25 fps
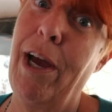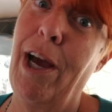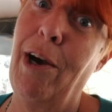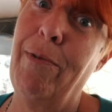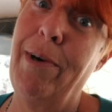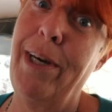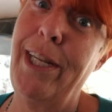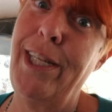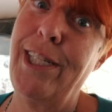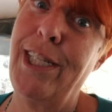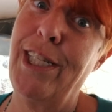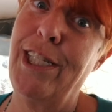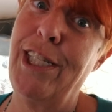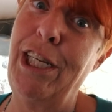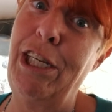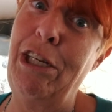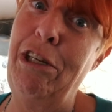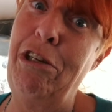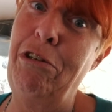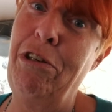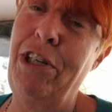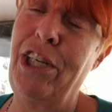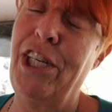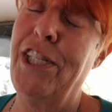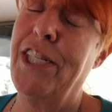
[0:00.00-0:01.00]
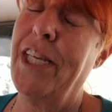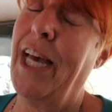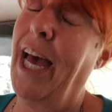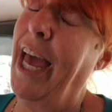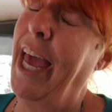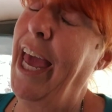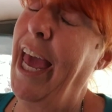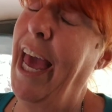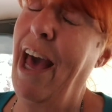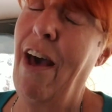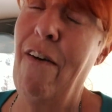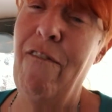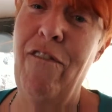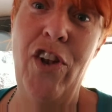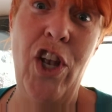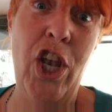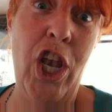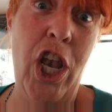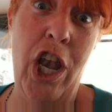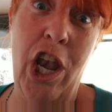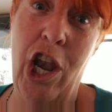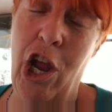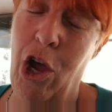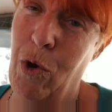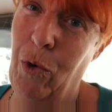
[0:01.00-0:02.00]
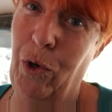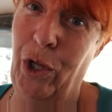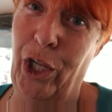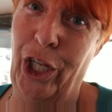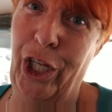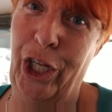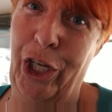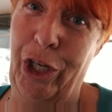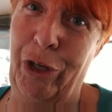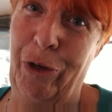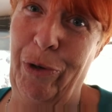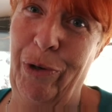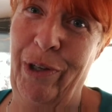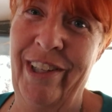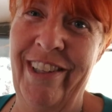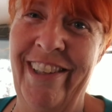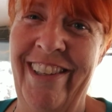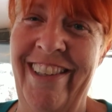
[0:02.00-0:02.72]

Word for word: out what to do because I have no clue.